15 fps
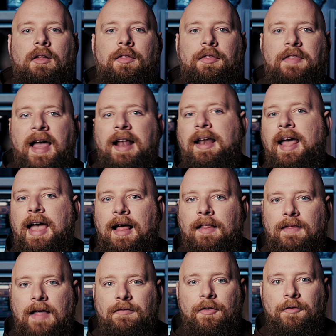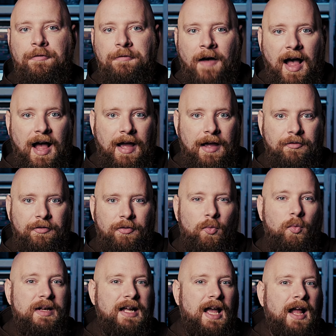then at level 5,
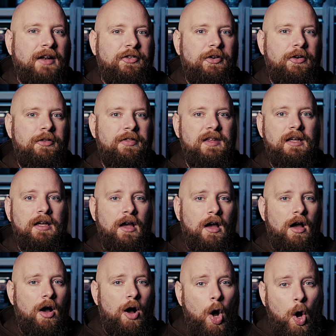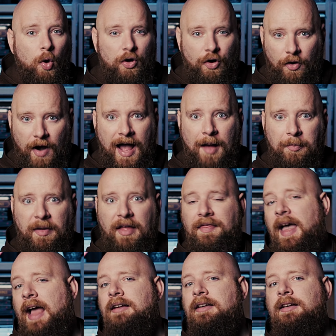we enter the oh crap,
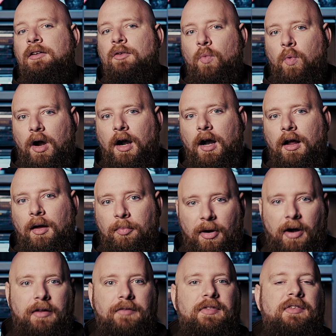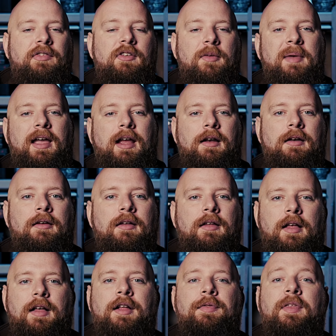that didn't work part of this domain,
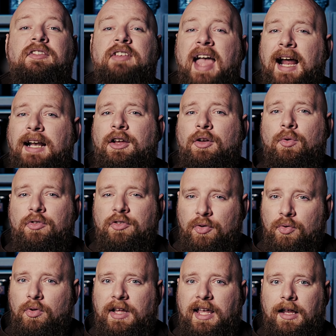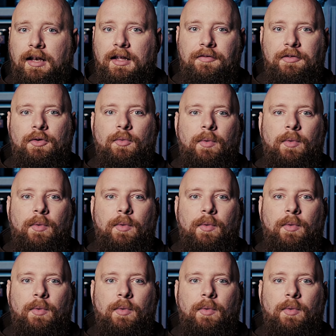the tactical toolkit, if you